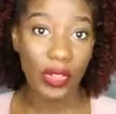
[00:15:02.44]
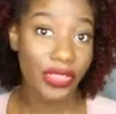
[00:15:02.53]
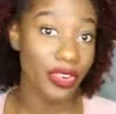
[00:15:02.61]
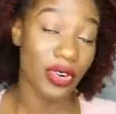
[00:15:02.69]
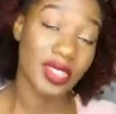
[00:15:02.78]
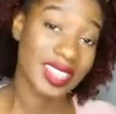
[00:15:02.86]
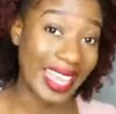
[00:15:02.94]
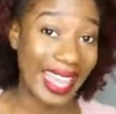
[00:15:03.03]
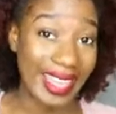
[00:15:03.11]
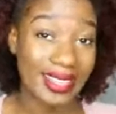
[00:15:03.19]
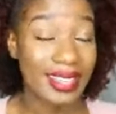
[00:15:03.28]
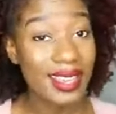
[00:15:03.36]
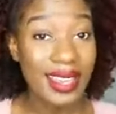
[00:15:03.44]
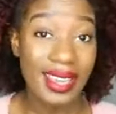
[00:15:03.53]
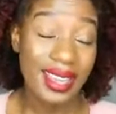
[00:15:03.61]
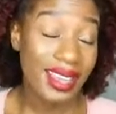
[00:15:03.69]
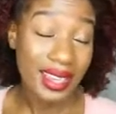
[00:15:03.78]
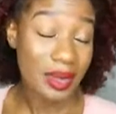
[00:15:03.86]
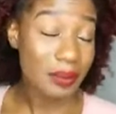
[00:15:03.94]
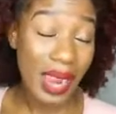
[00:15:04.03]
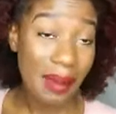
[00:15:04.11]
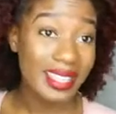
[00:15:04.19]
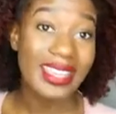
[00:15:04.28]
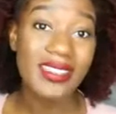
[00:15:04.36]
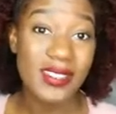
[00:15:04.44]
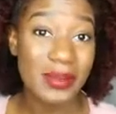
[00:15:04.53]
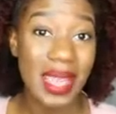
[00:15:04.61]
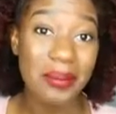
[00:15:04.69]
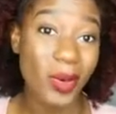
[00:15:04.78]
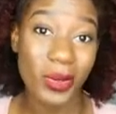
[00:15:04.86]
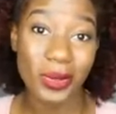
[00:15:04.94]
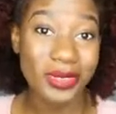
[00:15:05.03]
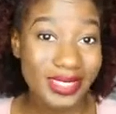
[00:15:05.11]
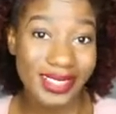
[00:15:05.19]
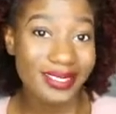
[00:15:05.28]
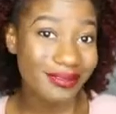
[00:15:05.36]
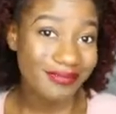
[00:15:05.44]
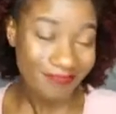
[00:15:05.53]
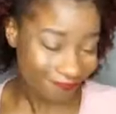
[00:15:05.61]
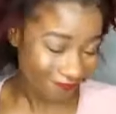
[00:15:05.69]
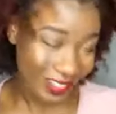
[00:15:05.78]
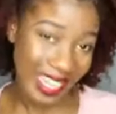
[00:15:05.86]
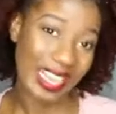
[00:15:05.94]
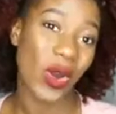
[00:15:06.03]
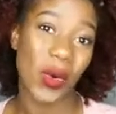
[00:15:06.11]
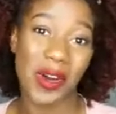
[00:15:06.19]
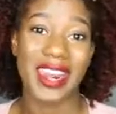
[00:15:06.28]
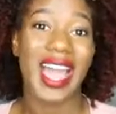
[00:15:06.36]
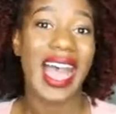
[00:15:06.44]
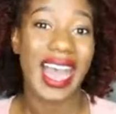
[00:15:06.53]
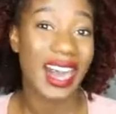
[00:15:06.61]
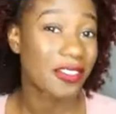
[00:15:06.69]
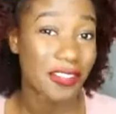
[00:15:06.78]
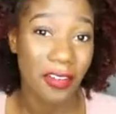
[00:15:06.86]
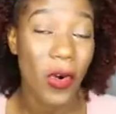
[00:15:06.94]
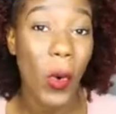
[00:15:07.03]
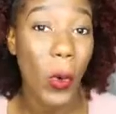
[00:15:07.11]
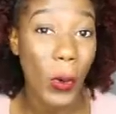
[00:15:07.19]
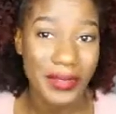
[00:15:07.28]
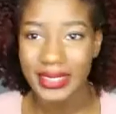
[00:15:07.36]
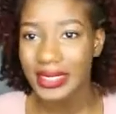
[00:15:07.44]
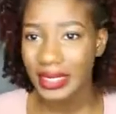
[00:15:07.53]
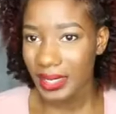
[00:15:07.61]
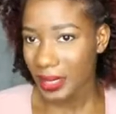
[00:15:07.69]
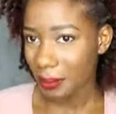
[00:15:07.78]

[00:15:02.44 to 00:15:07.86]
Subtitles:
hold throughout the day. It probably gives me about an hour and a half of hold.